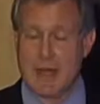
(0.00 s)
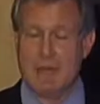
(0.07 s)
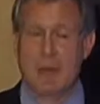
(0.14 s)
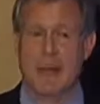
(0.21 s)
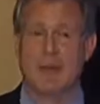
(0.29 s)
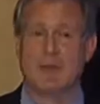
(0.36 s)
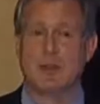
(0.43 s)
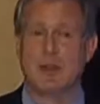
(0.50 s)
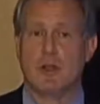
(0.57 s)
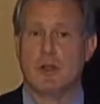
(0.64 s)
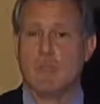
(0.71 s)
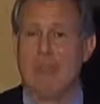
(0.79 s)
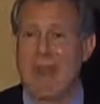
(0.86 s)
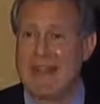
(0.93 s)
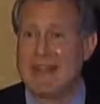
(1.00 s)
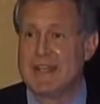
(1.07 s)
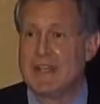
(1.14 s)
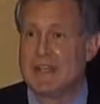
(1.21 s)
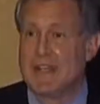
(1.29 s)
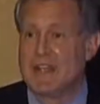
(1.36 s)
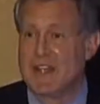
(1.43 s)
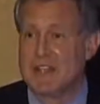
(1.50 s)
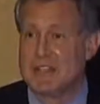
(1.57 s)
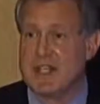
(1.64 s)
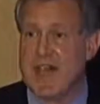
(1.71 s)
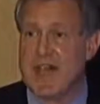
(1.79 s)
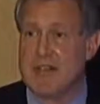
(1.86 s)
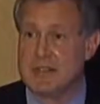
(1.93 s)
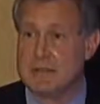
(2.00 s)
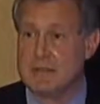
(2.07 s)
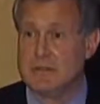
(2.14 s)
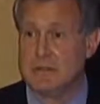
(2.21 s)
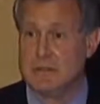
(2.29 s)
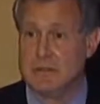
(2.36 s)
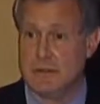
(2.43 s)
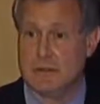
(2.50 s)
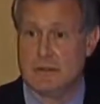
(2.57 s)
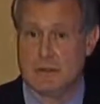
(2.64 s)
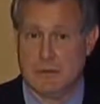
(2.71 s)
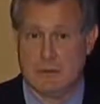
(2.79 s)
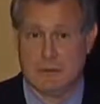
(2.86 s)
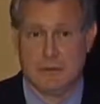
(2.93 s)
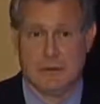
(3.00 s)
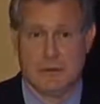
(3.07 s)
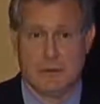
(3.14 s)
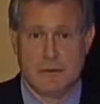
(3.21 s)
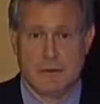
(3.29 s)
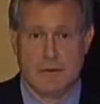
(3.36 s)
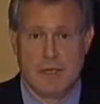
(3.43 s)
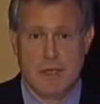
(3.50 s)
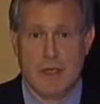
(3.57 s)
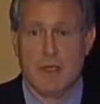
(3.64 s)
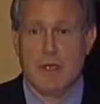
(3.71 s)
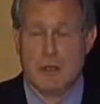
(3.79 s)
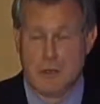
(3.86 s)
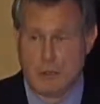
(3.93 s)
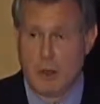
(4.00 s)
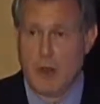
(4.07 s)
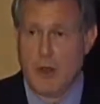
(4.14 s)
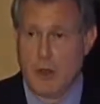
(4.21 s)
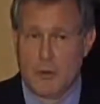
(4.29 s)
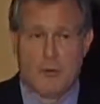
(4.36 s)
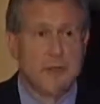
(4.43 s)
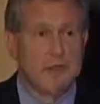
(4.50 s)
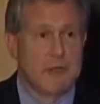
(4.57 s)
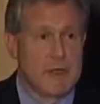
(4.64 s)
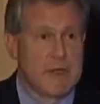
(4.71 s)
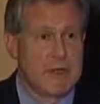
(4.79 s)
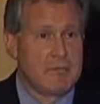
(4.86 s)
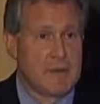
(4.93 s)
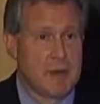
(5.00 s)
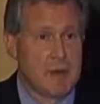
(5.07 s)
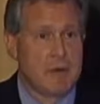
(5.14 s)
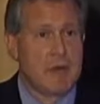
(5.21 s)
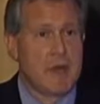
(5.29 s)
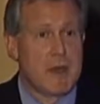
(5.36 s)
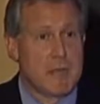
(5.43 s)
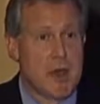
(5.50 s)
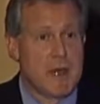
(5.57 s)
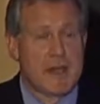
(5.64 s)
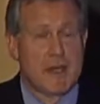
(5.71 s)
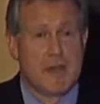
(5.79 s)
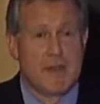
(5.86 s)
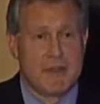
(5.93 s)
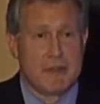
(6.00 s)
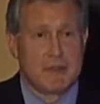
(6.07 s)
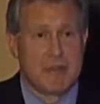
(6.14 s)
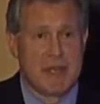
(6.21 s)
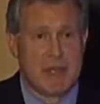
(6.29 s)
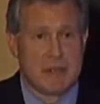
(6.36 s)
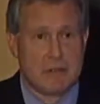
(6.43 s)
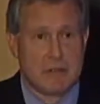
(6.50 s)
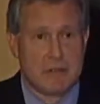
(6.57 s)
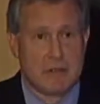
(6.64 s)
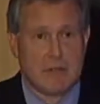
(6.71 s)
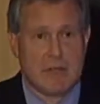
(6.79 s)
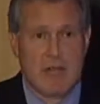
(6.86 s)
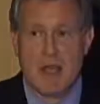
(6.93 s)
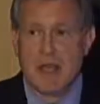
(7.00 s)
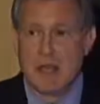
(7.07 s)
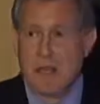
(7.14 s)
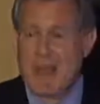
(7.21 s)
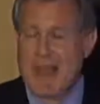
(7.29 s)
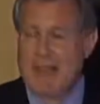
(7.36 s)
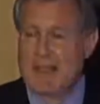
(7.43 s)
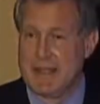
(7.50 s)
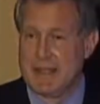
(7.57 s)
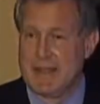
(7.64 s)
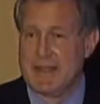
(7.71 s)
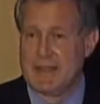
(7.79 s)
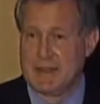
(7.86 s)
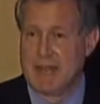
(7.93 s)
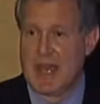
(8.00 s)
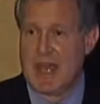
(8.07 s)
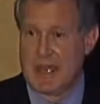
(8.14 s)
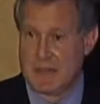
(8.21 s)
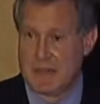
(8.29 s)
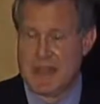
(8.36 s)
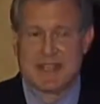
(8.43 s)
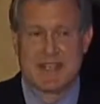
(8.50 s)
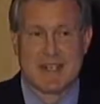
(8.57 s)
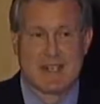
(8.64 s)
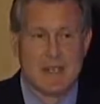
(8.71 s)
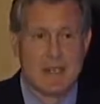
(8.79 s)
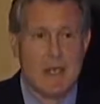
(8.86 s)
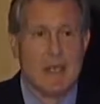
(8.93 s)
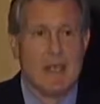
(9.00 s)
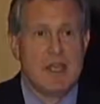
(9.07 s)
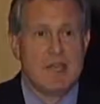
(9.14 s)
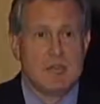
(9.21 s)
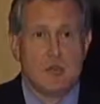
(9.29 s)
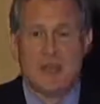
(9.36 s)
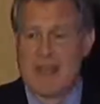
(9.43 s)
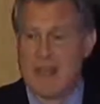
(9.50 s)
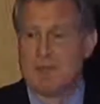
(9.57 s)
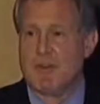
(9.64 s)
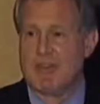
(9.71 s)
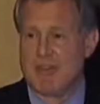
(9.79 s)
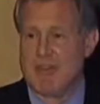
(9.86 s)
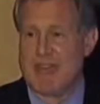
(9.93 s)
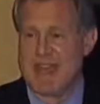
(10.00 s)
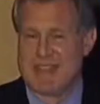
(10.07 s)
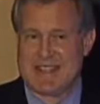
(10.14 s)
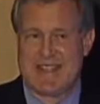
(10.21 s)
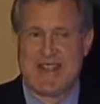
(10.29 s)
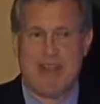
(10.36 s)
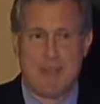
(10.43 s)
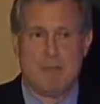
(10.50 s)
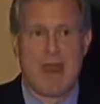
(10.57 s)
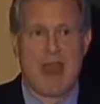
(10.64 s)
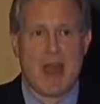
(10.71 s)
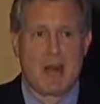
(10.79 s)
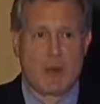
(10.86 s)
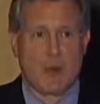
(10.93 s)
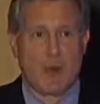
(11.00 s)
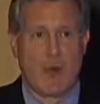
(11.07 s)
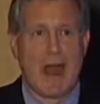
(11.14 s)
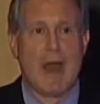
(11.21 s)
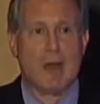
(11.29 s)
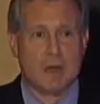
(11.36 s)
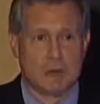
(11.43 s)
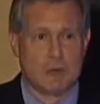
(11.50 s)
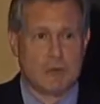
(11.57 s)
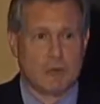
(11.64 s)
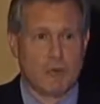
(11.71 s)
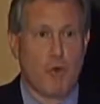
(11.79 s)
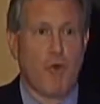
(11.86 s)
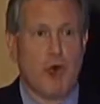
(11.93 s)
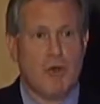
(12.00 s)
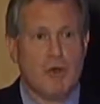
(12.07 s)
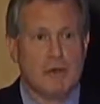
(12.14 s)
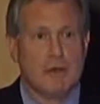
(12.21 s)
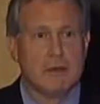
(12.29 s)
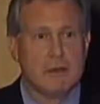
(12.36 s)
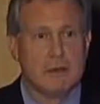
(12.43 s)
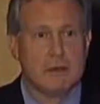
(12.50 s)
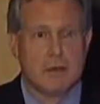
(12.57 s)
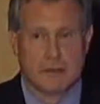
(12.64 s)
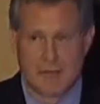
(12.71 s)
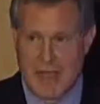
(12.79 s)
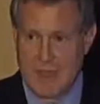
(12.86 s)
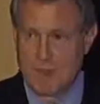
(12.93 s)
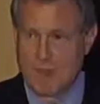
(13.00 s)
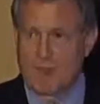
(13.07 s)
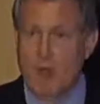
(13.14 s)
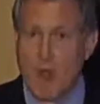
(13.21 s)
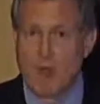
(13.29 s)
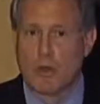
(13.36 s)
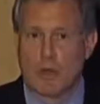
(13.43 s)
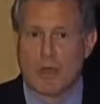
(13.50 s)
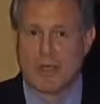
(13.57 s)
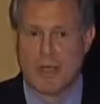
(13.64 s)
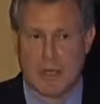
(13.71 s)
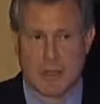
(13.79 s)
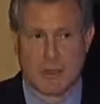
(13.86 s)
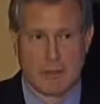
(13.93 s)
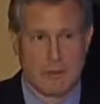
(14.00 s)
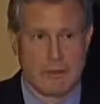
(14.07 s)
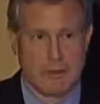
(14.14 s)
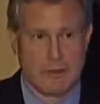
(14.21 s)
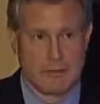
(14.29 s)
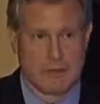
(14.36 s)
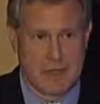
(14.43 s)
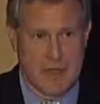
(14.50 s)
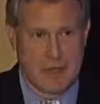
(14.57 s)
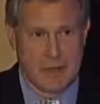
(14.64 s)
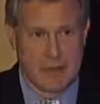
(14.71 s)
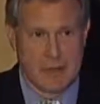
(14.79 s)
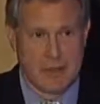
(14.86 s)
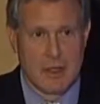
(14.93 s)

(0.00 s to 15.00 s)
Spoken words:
Anybody ever heard of the Paleolithic diet? Okay? Go home and read up on it on the internet. Okay? The Paleolithic diet. Basically, if you eat everything as it came out of the ground raw, okay, with no cooking, okay,